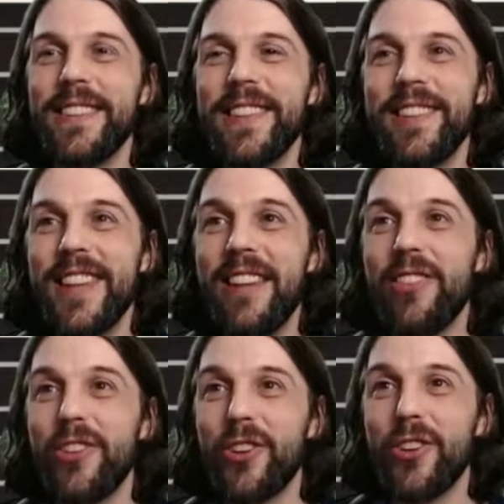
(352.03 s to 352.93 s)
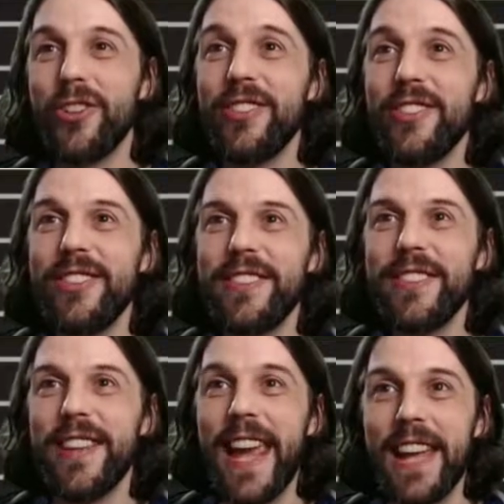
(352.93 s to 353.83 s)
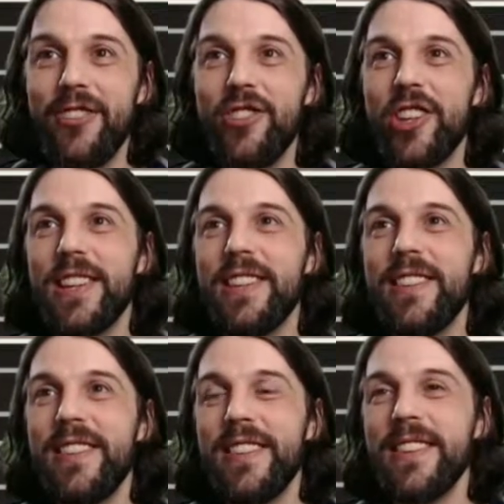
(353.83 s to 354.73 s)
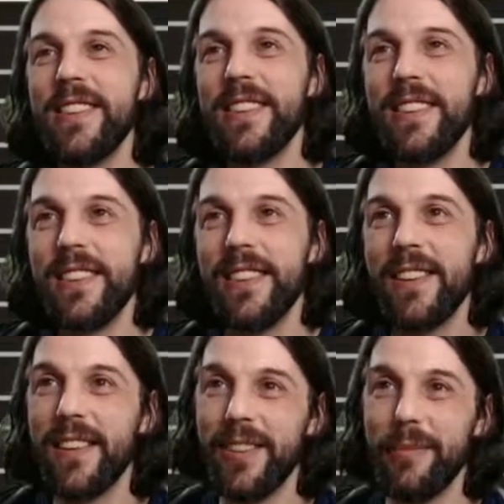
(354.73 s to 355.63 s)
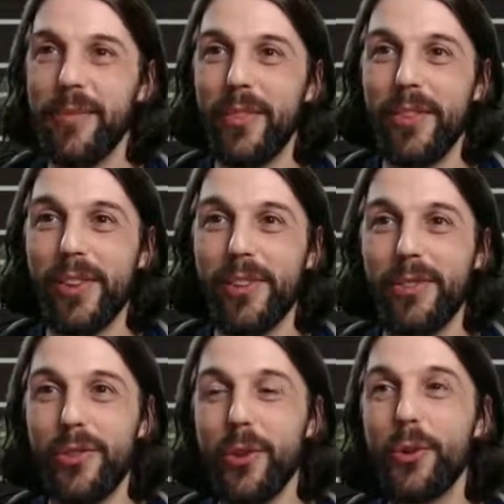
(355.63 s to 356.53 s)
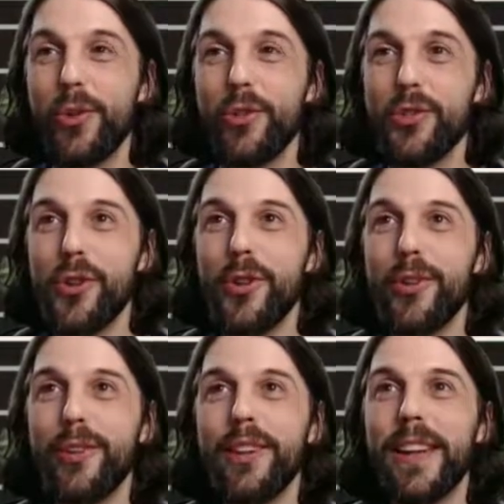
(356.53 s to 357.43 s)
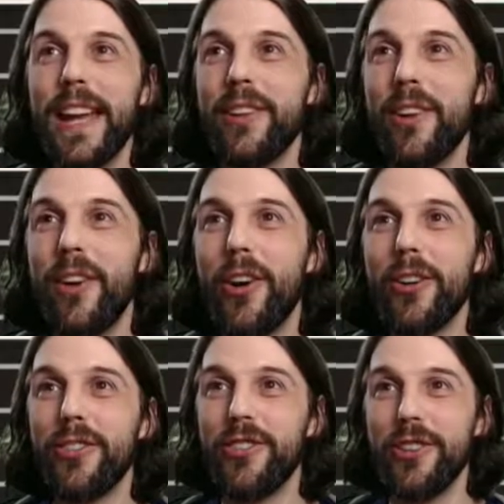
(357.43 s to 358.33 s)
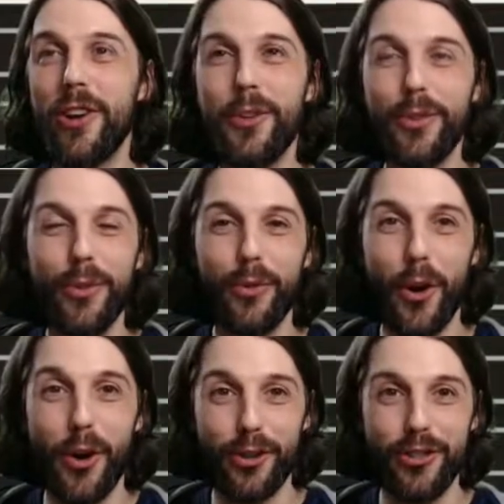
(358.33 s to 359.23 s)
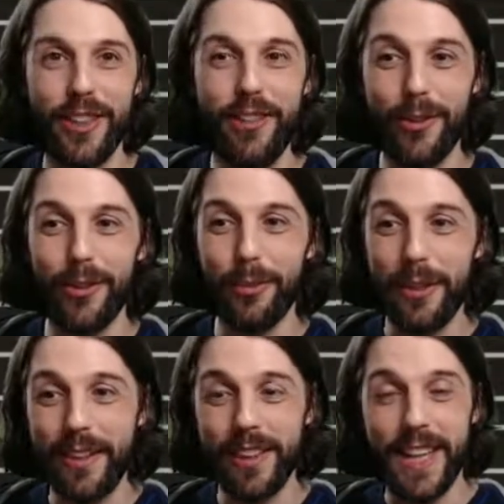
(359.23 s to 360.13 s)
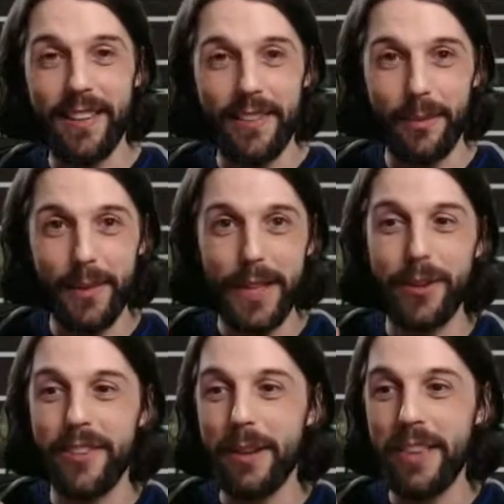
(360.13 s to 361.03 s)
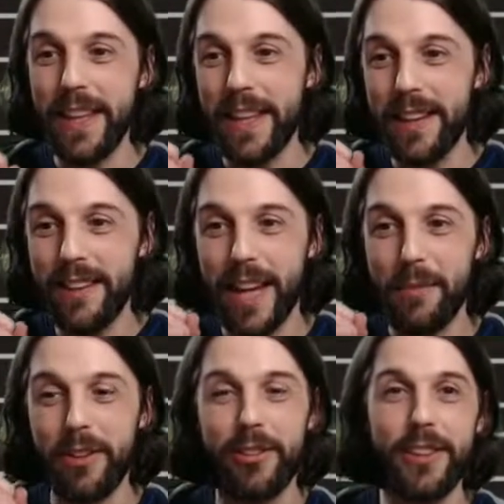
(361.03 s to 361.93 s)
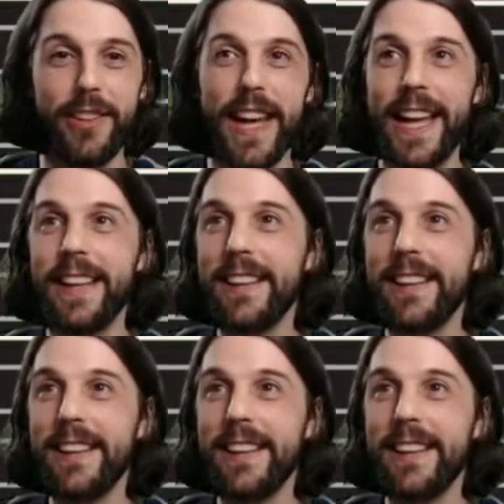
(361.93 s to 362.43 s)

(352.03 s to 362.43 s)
sensors, engines, drone control, and oxygen. O2 is for oxygen. So kids, we learned something here. Chemistry tonight.